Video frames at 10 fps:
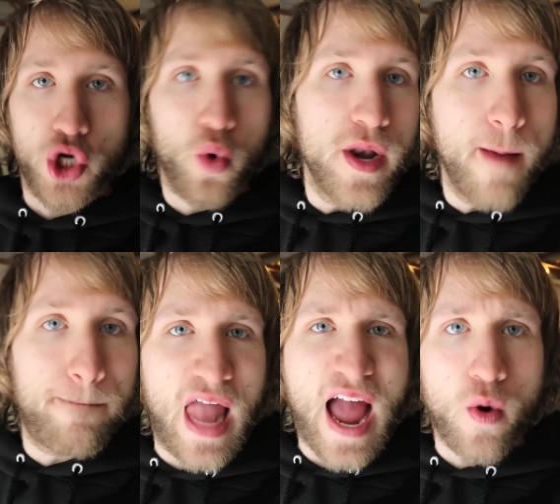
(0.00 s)
doing the
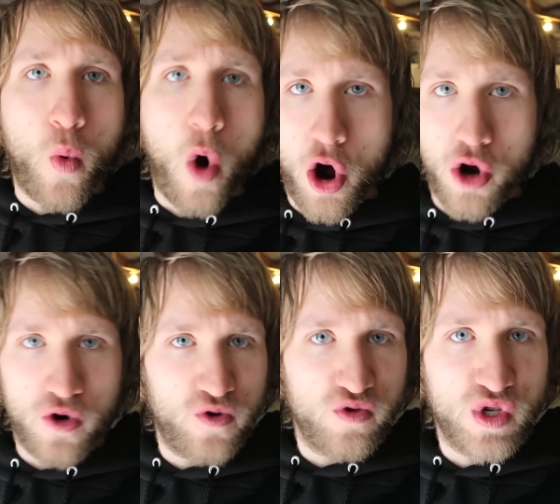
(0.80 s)
black
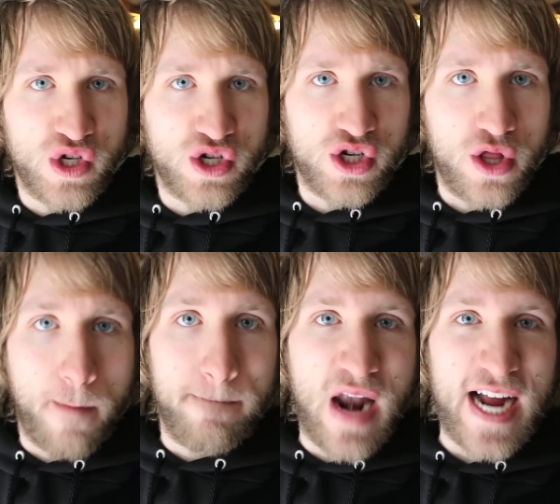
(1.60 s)
walls, the
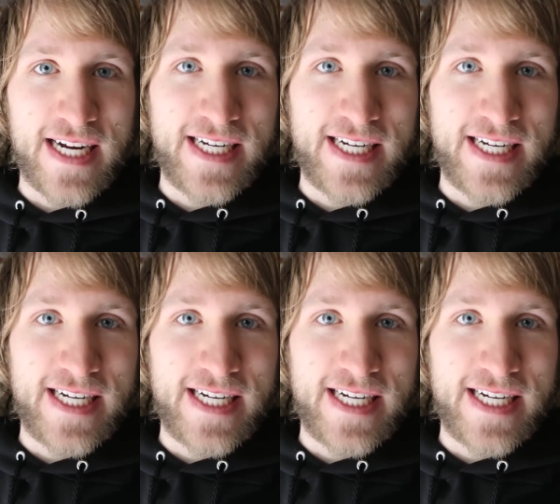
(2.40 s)
black